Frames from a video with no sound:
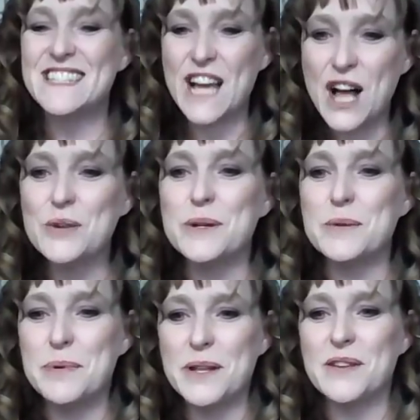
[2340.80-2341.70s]
Salt
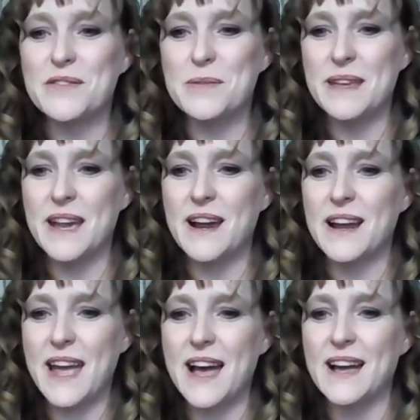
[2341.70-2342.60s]
would pull it from the air.
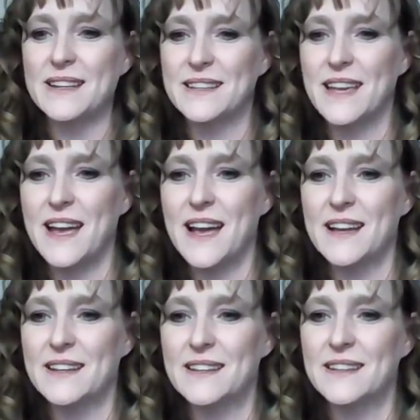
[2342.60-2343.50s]
Yeah,
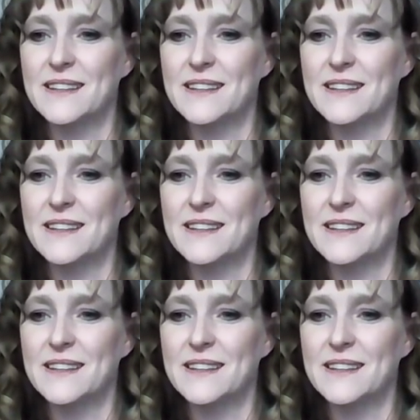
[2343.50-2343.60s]
yeah.